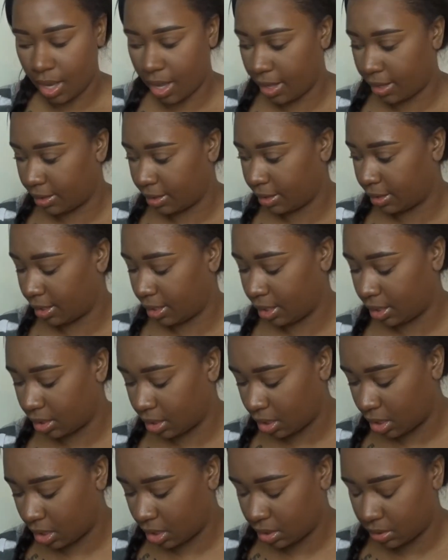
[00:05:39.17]
And
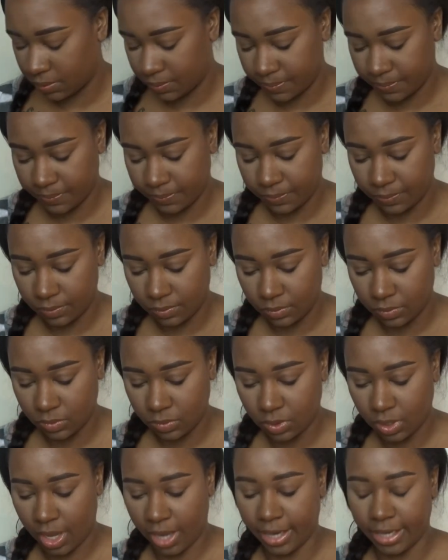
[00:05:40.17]
then
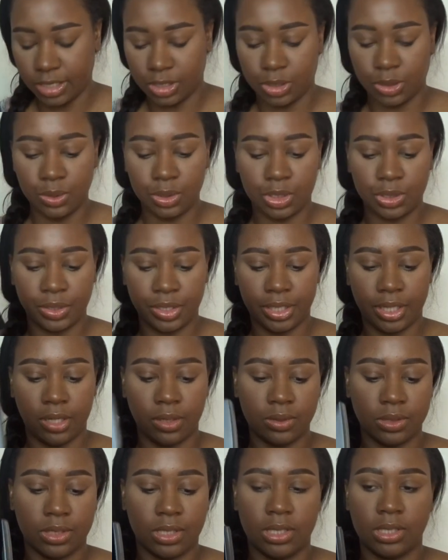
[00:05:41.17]
I got two trios.